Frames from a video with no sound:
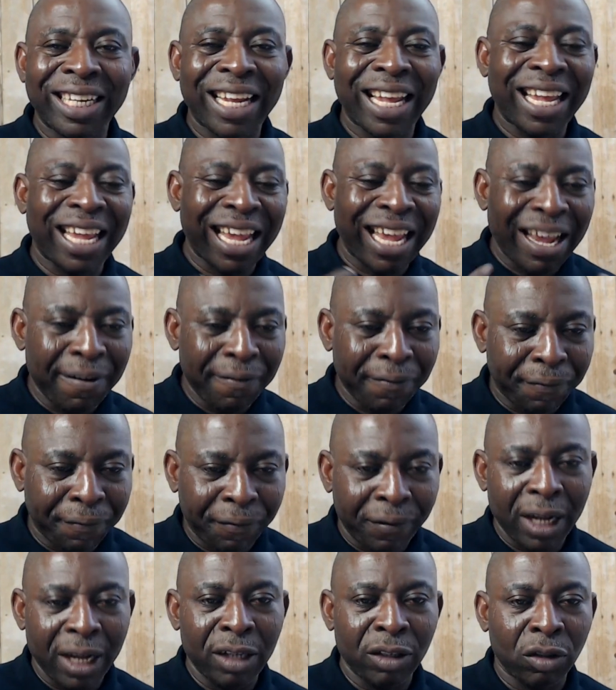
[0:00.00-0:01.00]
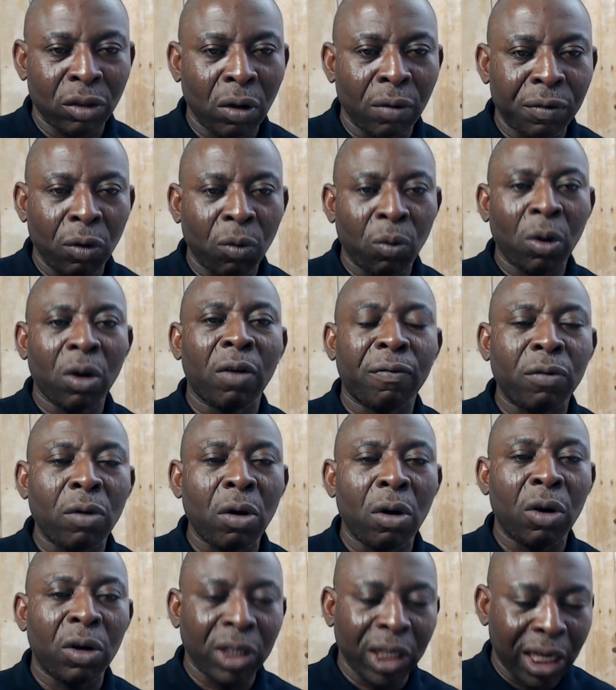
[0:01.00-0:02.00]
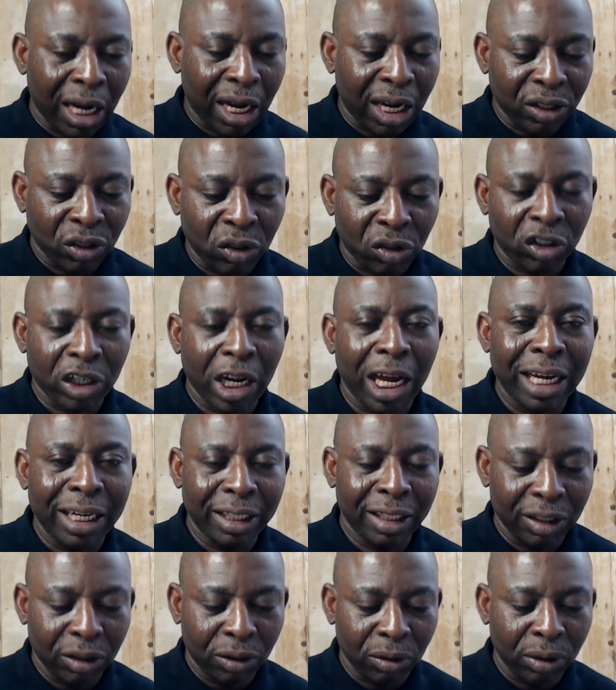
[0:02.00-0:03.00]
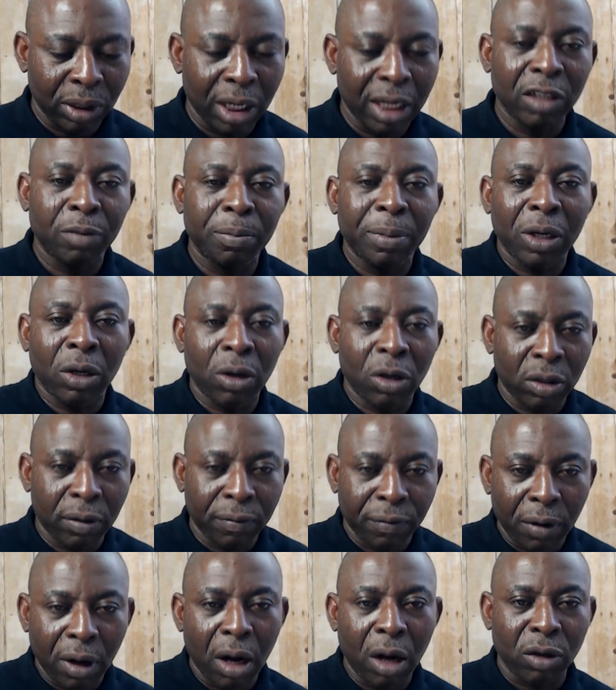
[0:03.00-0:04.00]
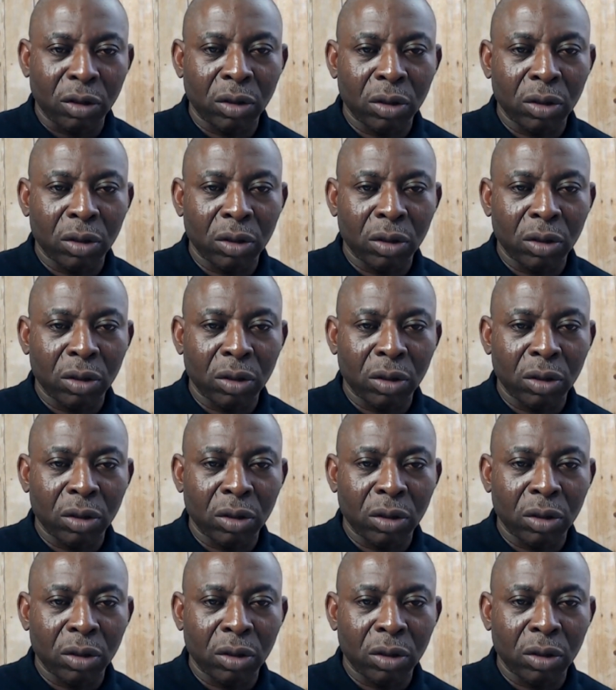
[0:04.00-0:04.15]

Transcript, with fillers: influence of the Word of God in our society today is because of us.